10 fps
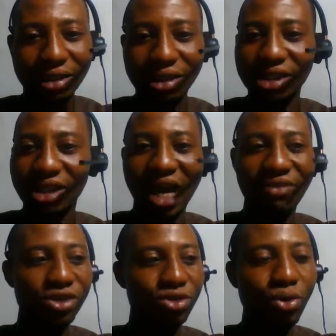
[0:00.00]
this
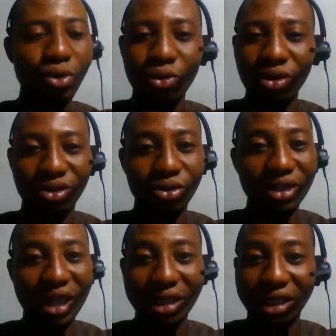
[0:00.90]
life is so
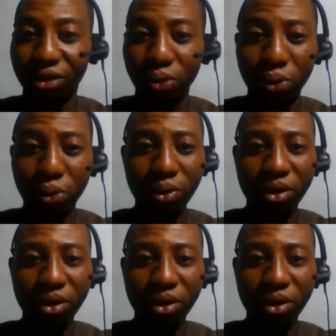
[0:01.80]
delicate o.